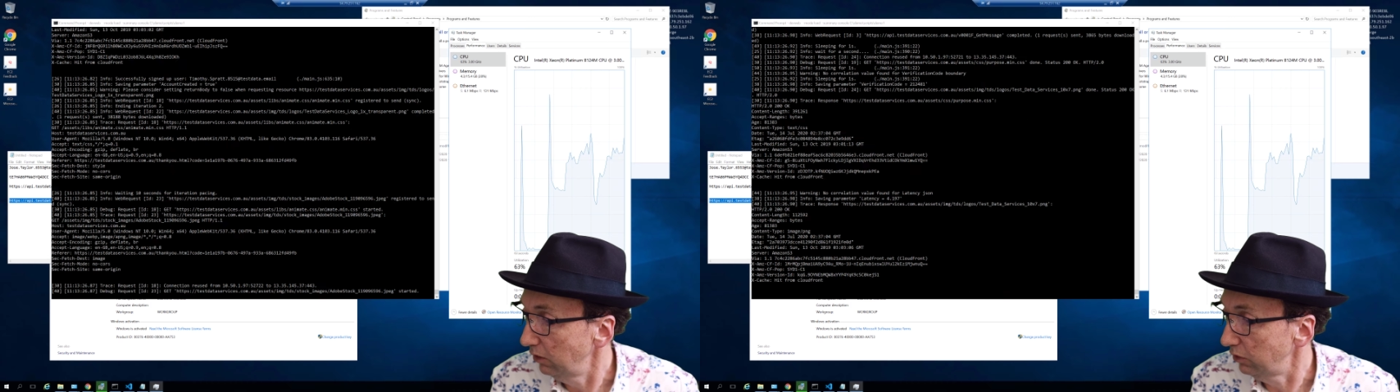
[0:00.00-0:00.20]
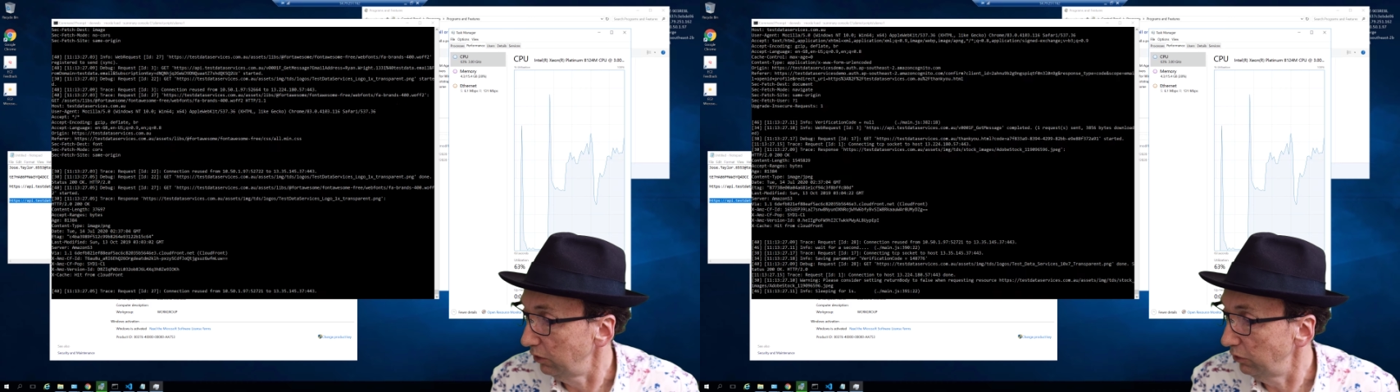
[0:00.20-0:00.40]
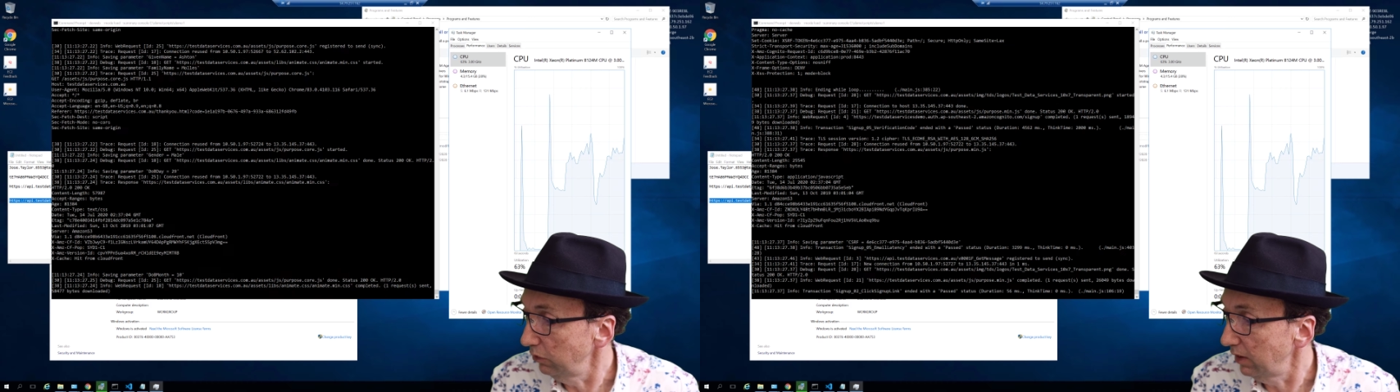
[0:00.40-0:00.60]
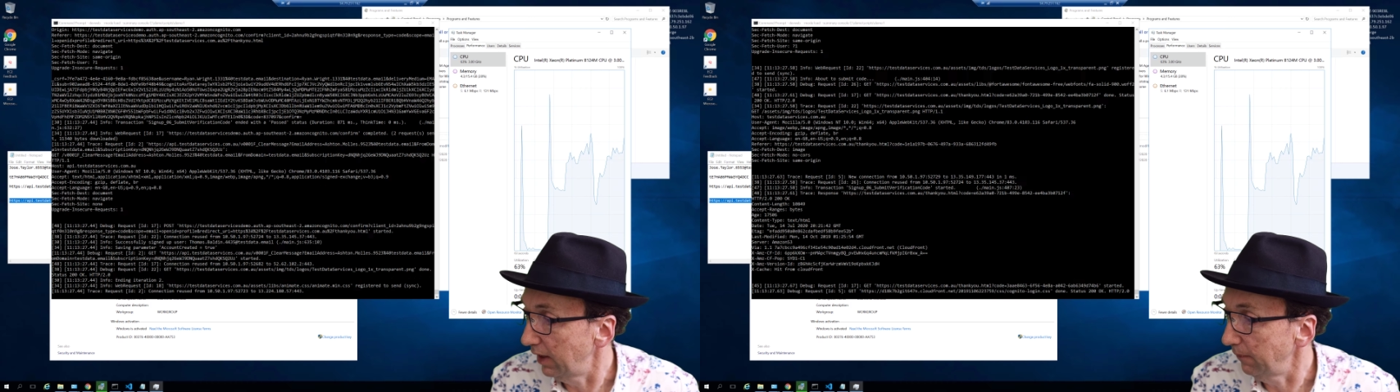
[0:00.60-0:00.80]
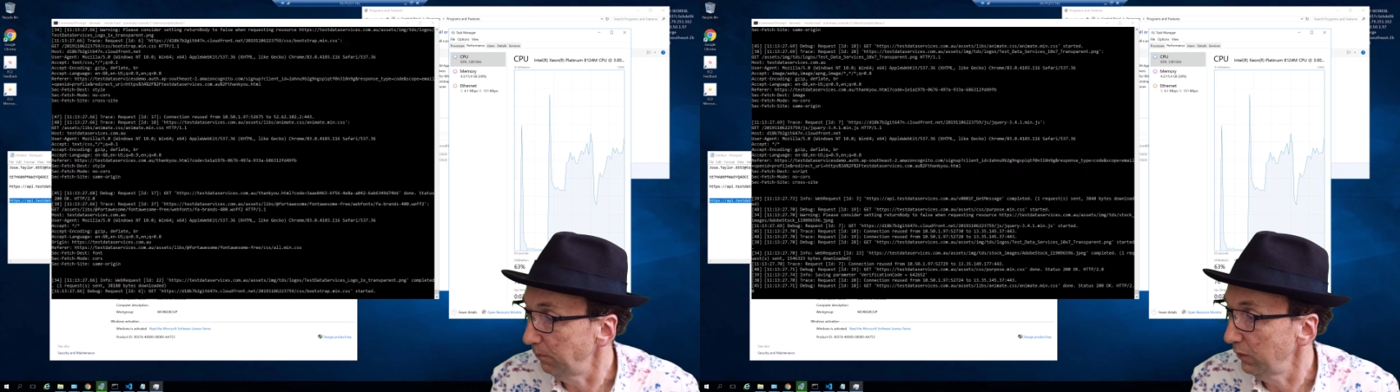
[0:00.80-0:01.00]
So to do
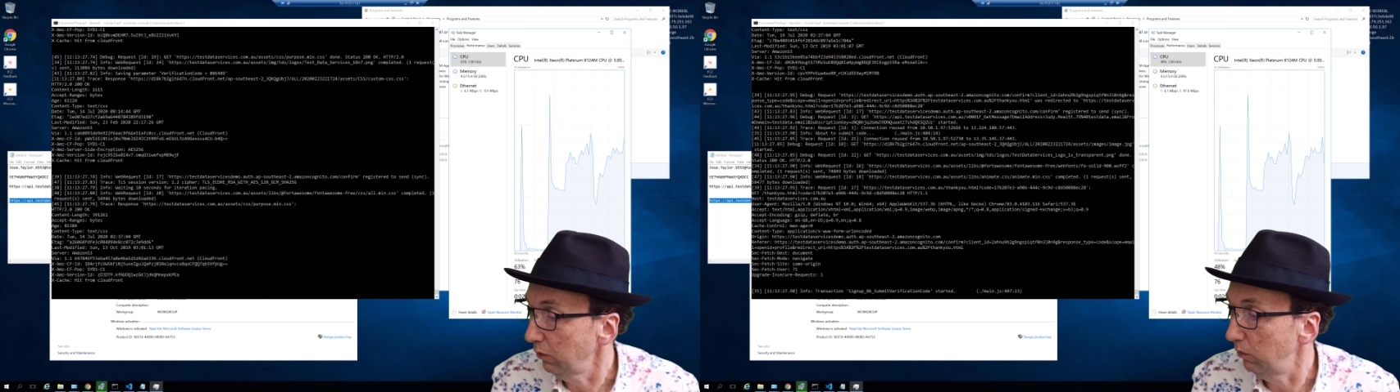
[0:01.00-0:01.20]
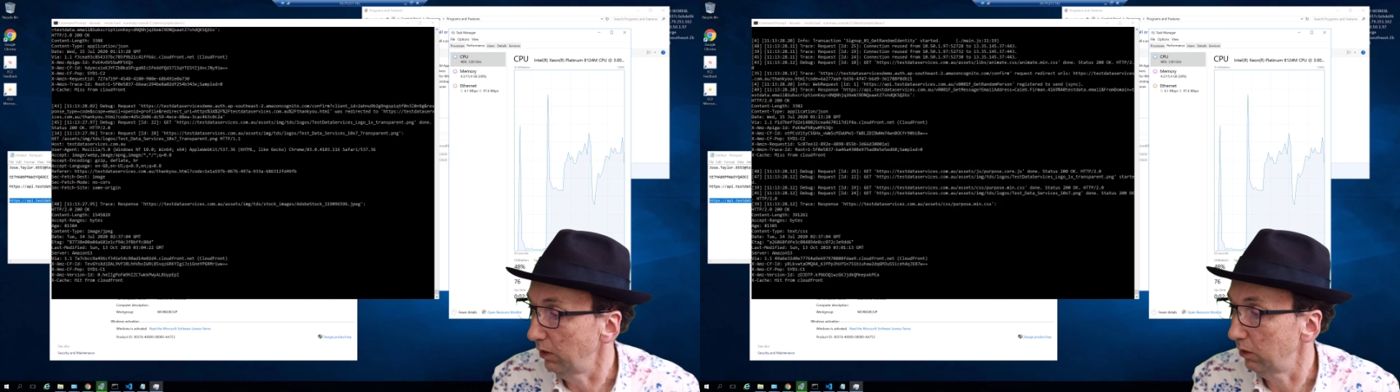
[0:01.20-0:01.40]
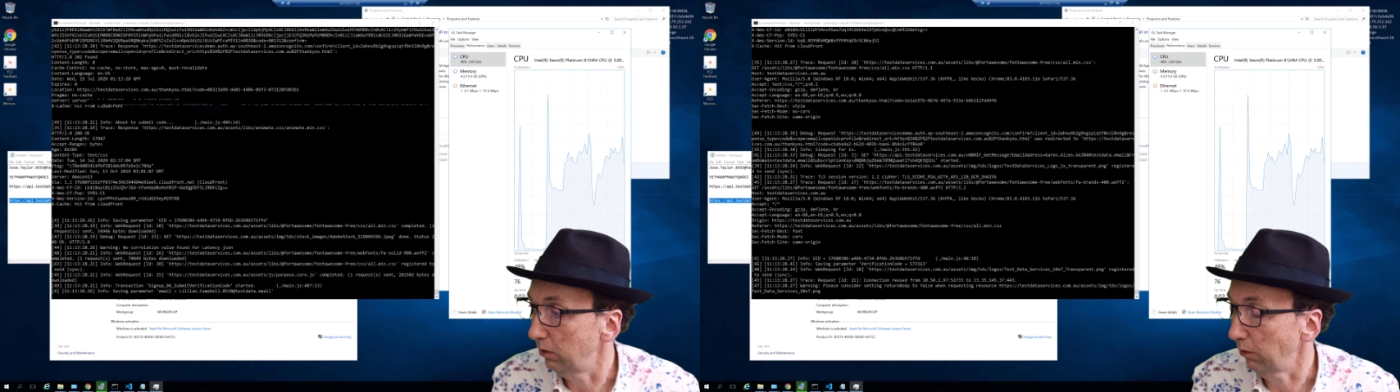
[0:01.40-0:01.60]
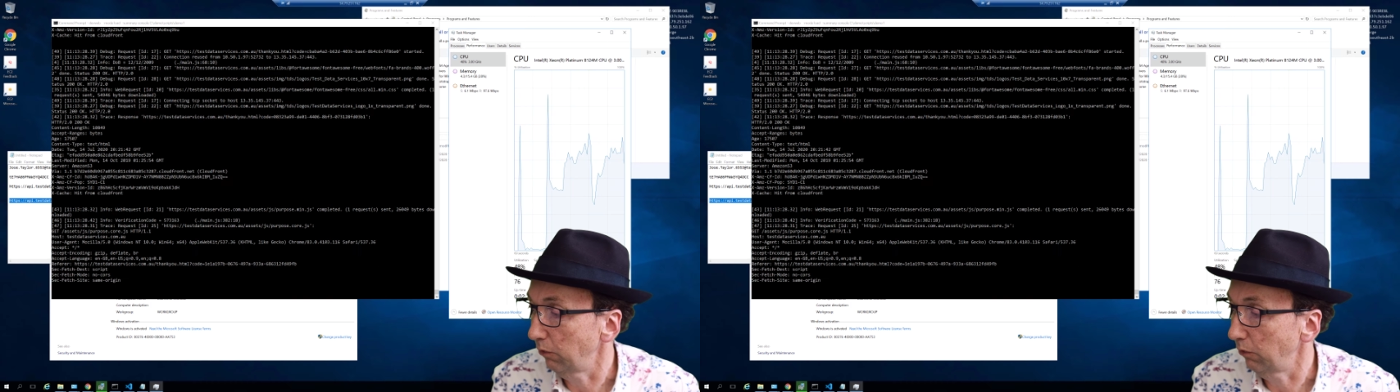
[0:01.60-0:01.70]
that, we're going to